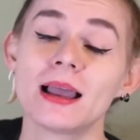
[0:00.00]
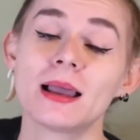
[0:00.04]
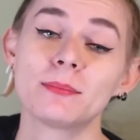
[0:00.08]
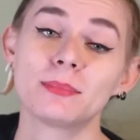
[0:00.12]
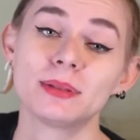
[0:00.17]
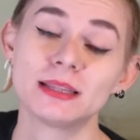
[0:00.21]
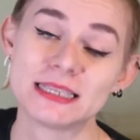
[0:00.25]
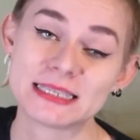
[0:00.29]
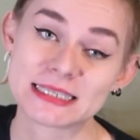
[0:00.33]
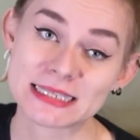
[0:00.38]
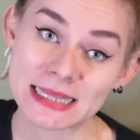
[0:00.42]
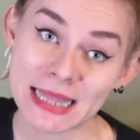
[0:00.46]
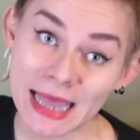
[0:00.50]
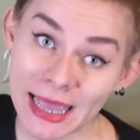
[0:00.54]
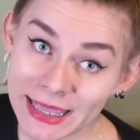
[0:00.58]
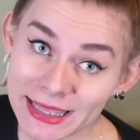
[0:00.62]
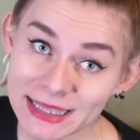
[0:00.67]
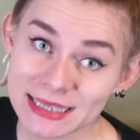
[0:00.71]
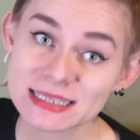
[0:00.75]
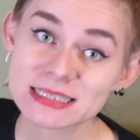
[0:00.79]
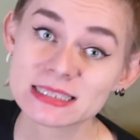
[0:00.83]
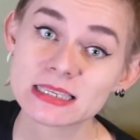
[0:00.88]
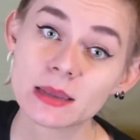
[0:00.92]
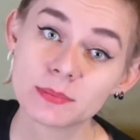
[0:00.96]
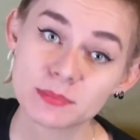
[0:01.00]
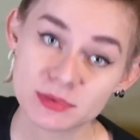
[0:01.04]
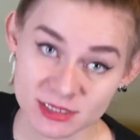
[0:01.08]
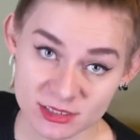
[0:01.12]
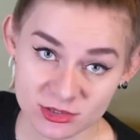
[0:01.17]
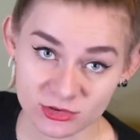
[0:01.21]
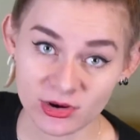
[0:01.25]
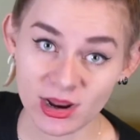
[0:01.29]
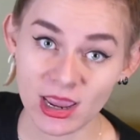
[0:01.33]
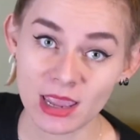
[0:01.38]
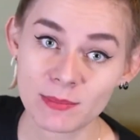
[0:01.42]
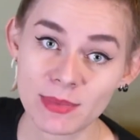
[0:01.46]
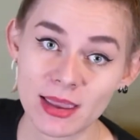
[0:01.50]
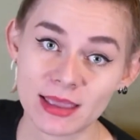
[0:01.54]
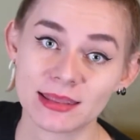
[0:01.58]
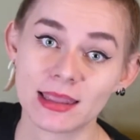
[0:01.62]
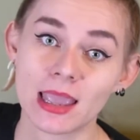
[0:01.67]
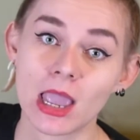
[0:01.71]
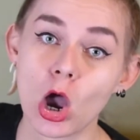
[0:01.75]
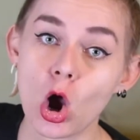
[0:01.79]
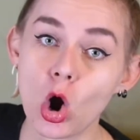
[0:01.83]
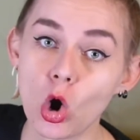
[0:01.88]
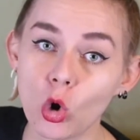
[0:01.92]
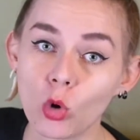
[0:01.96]
Please like, subscribe, and I
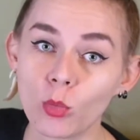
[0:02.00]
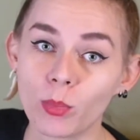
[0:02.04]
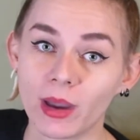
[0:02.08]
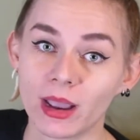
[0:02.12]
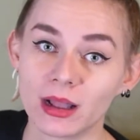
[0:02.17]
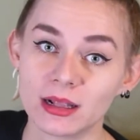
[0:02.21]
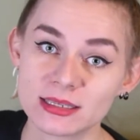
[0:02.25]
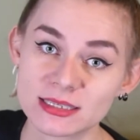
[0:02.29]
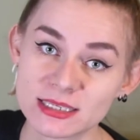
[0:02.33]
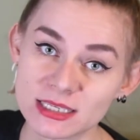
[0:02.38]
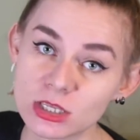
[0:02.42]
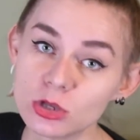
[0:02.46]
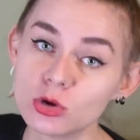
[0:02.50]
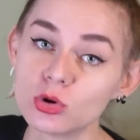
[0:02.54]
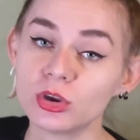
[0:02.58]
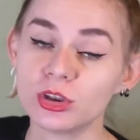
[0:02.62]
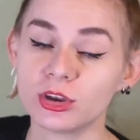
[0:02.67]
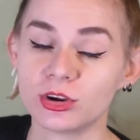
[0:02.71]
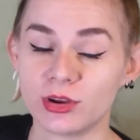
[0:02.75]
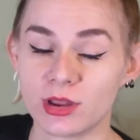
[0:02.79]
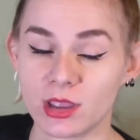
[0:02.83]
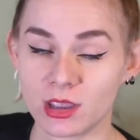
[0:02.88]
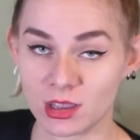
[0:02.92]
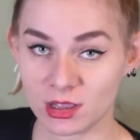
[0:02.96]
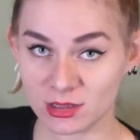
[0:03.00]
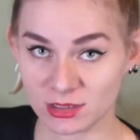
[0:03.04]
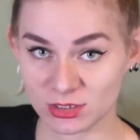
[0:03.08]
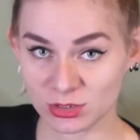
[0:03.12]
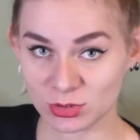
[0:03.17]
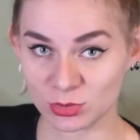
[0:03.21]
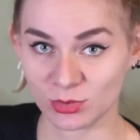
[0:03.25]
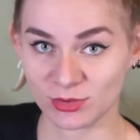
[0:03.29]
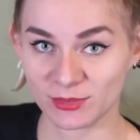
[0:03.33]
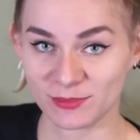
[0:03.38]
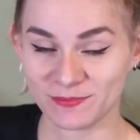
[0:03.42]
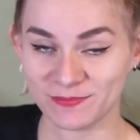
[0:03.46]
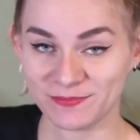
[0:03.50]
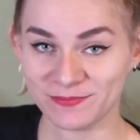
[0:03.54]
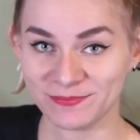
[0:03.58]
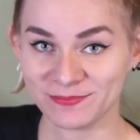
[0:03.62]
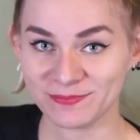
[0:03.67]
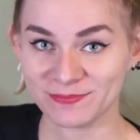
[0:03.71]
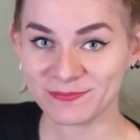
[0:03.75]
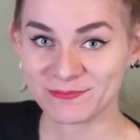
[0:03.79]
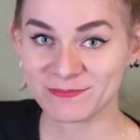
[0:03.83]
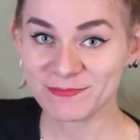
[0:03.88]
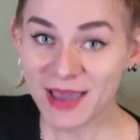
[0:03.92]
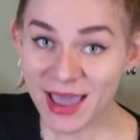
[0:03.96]
hope I'll see you here again soon.
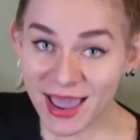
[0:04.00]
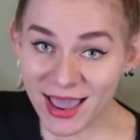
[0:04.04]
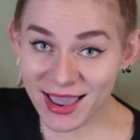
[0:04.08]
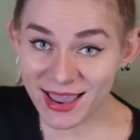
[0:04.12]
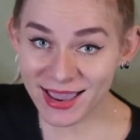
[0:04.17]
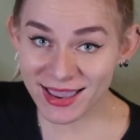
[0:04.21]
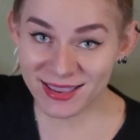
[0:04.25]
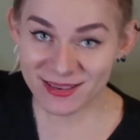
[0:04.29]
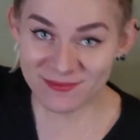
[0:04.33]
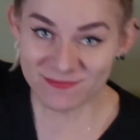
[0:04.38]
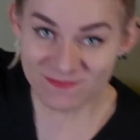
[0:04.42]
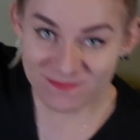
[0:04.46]
Bye!